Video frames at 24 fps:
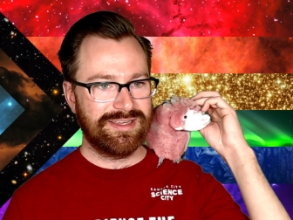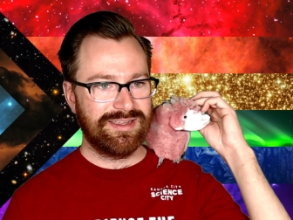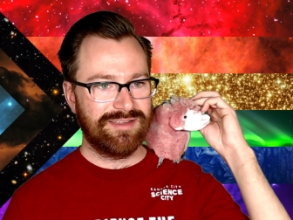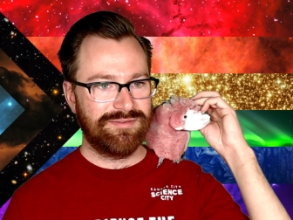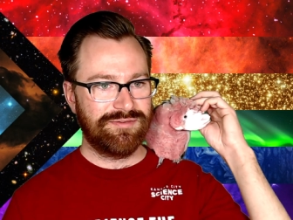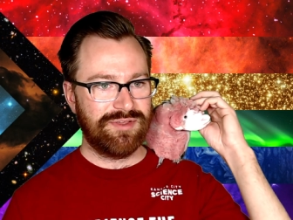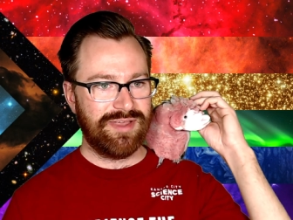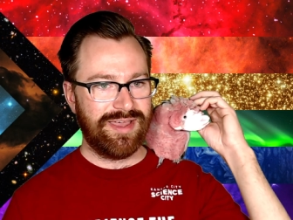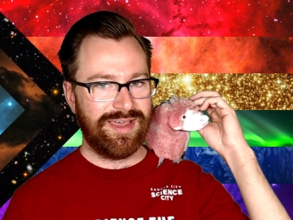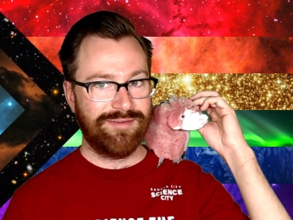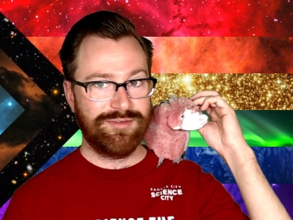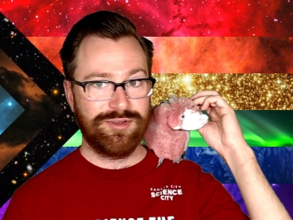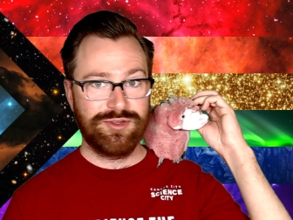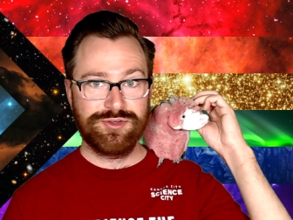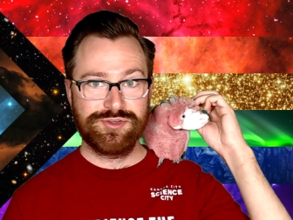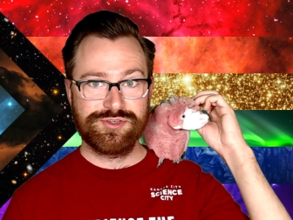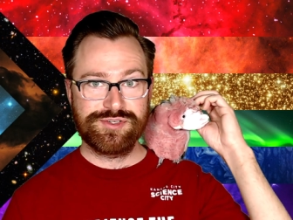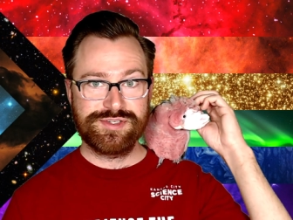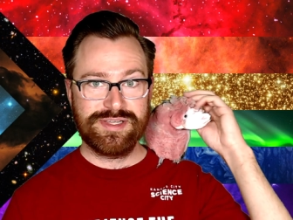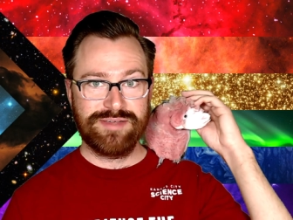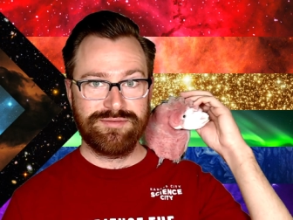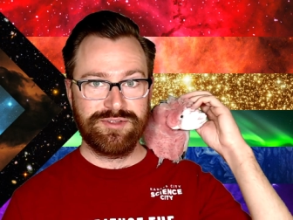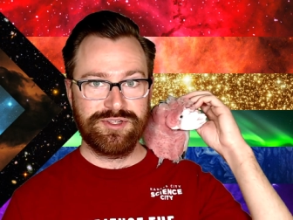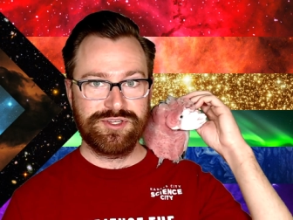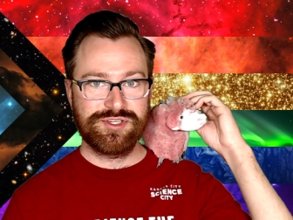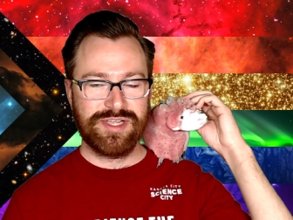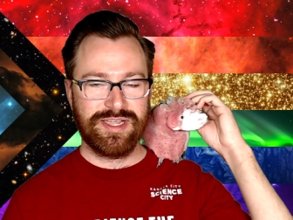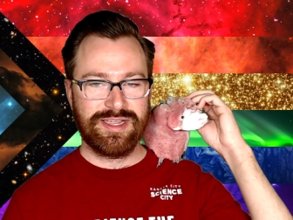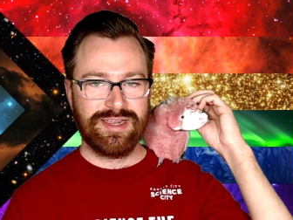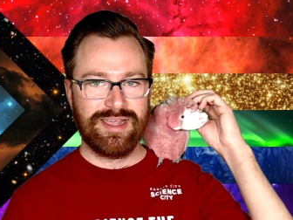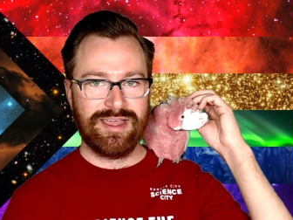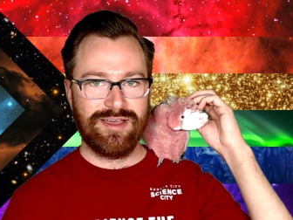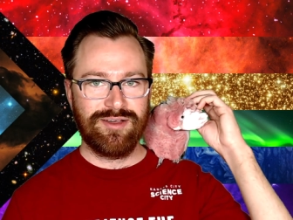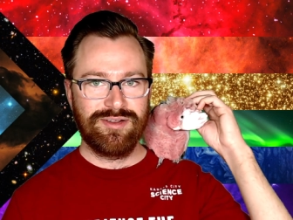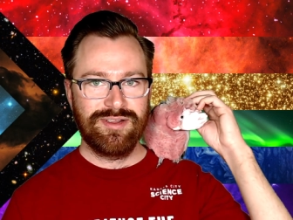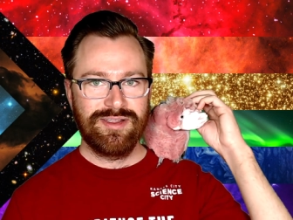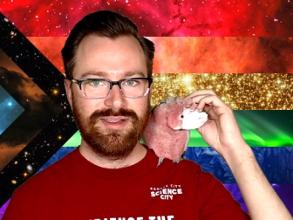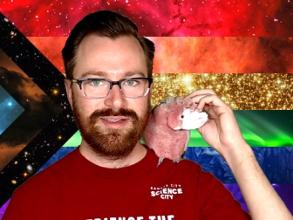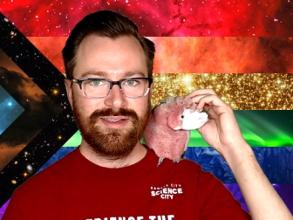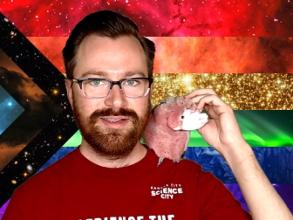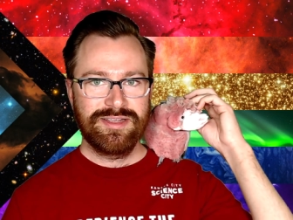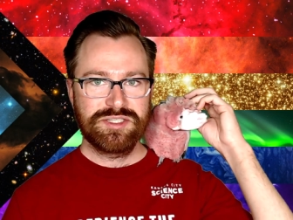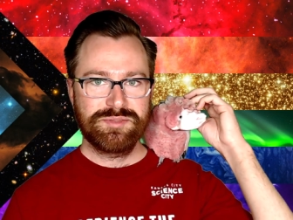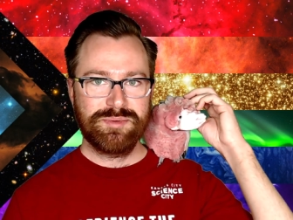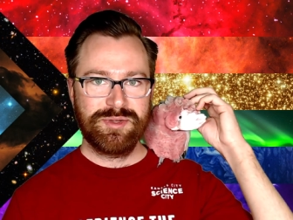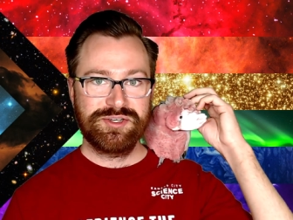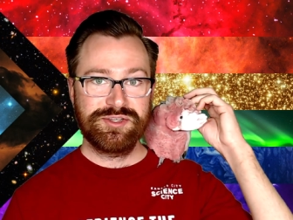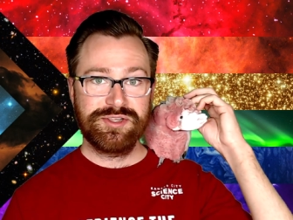If you haven't, you should definitely check it out,
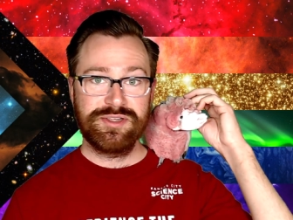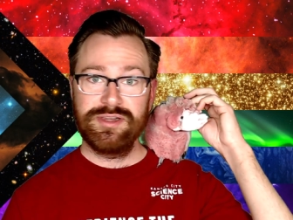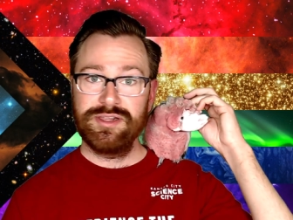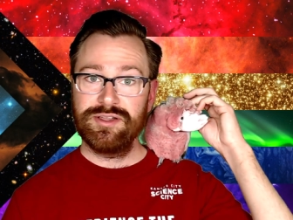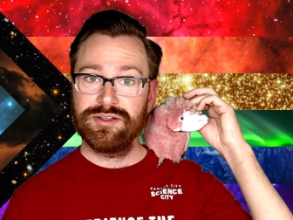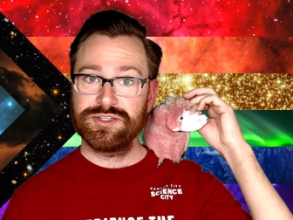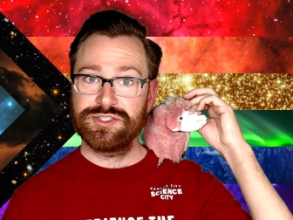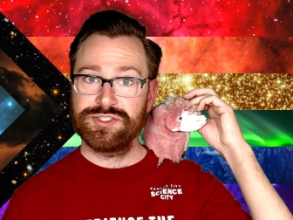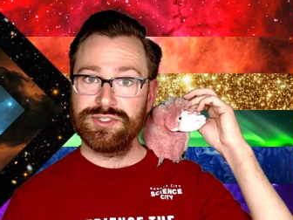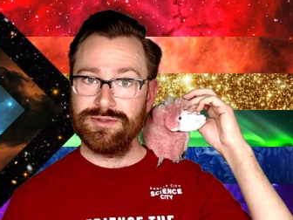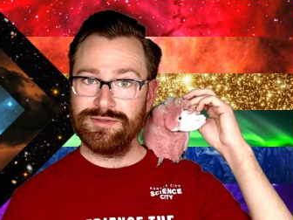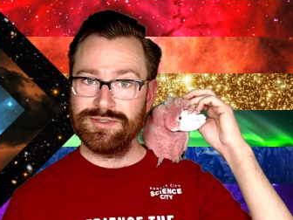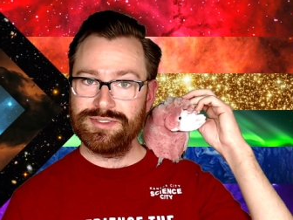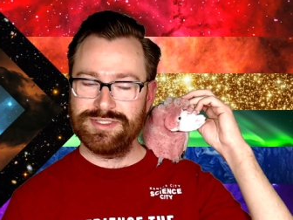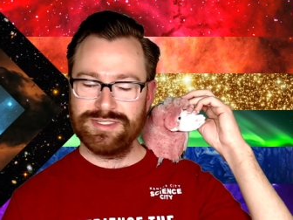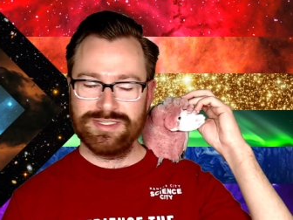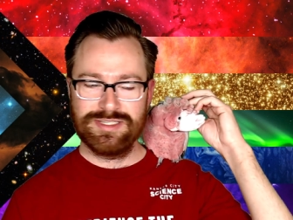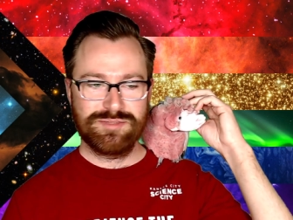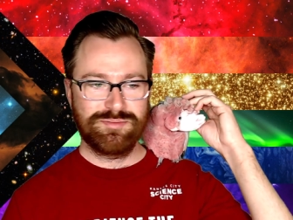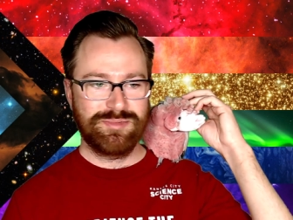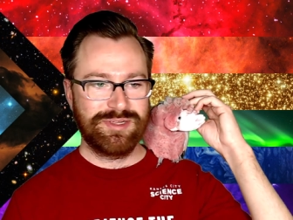especially near a solstice,